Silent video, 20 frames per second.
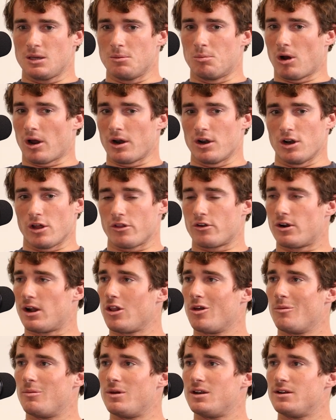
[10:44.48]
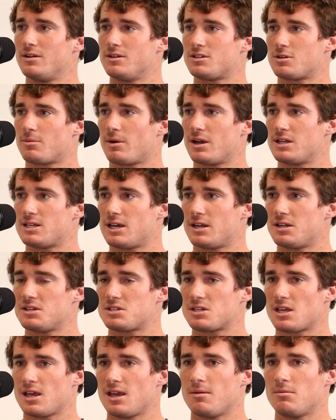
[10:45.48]
he brought another element to my
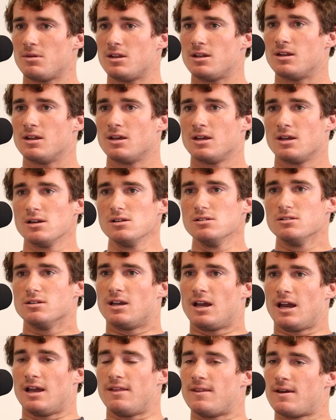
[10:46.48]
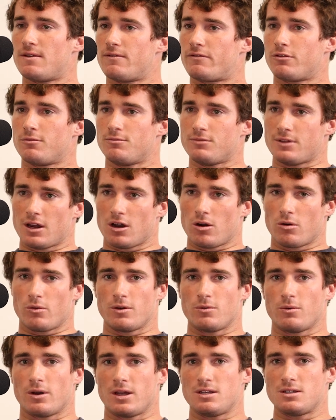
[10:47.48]
tennis game. And then from there,
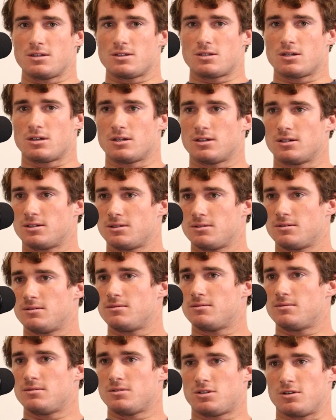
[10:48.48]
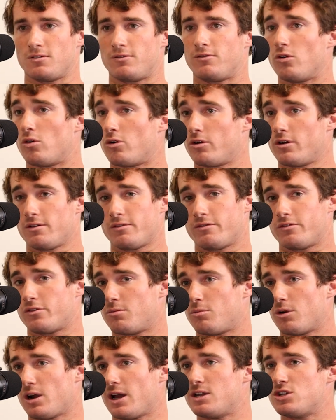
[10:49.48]
we went to Florida
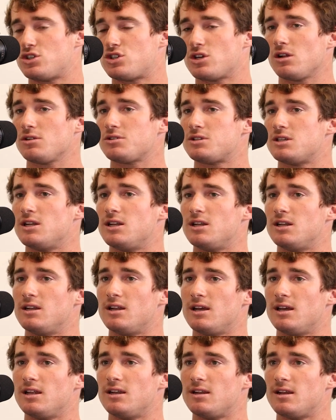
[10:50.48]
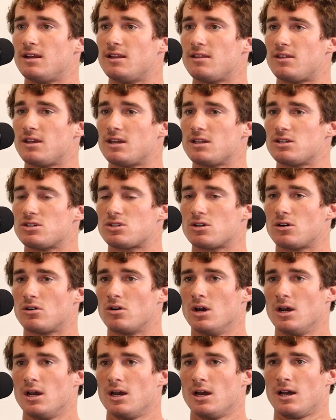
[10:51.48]
for Brian Shelton and things.
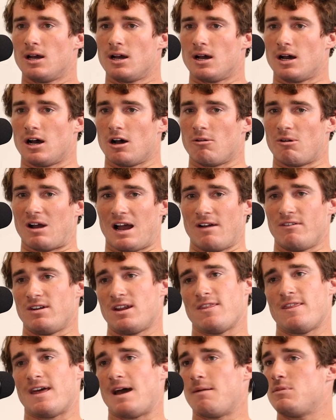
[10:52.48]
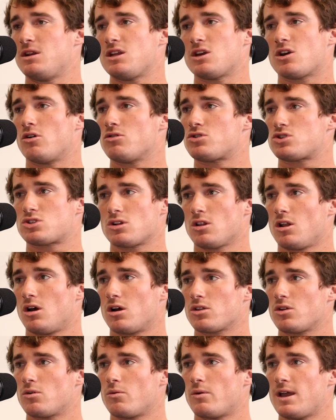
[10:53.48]
So I haven't had that many coaches
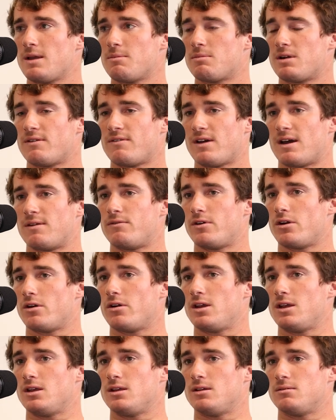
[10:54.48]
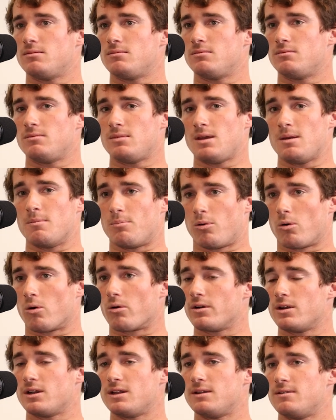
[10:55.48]
along the way, but I've had very
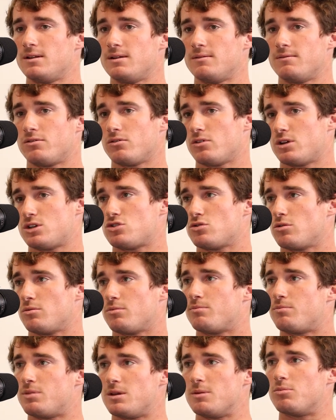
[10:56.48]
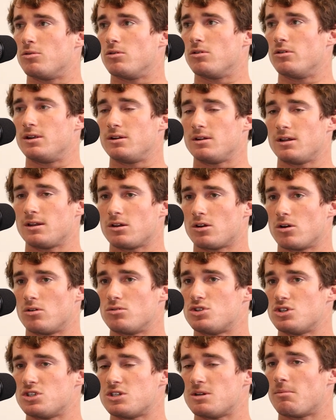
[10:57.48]
important and influential people and
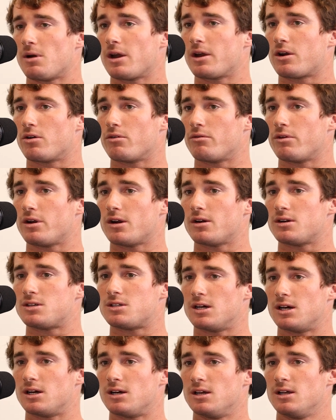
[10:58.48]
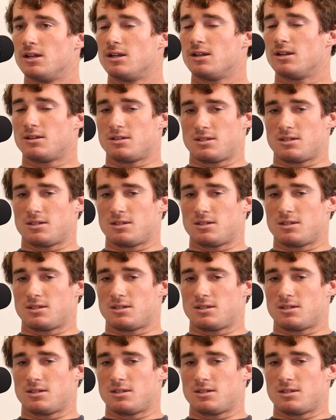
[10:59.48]
coaches in my career to